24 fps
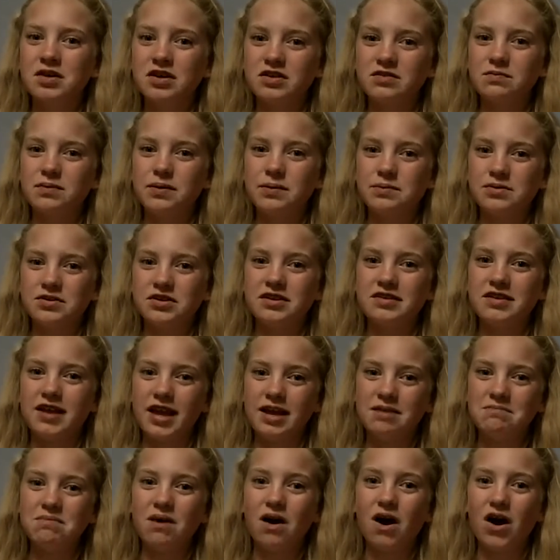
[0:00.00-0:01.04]
want to be able to
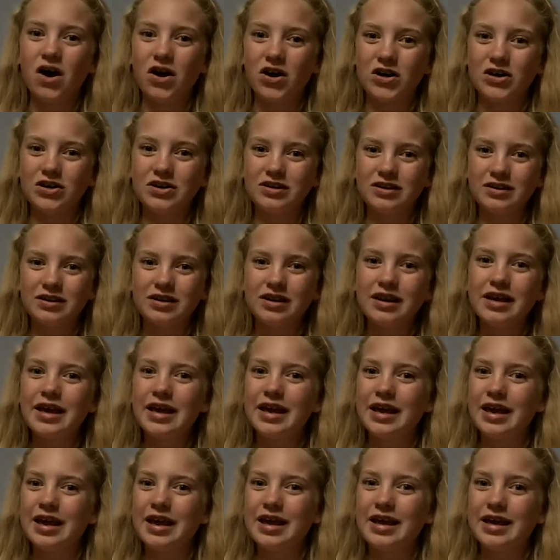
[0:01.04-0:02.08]
take part
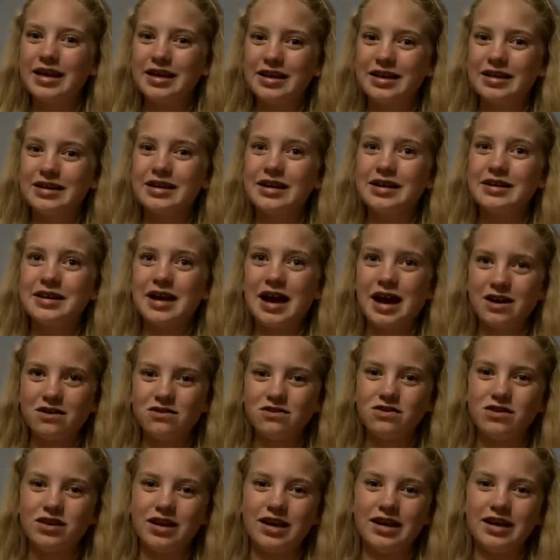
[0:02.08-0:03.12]
in
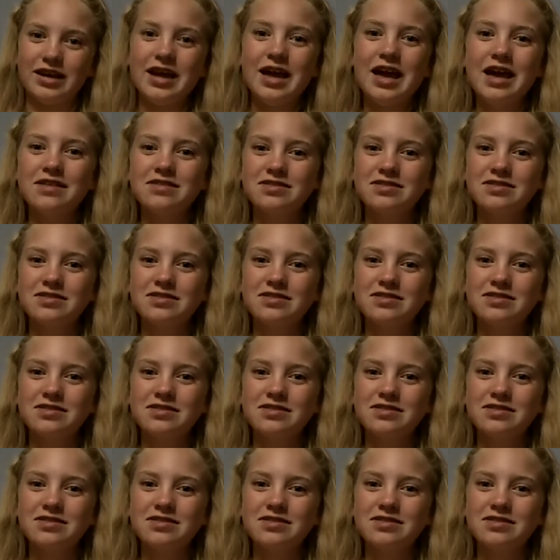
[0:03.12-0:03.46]
announcing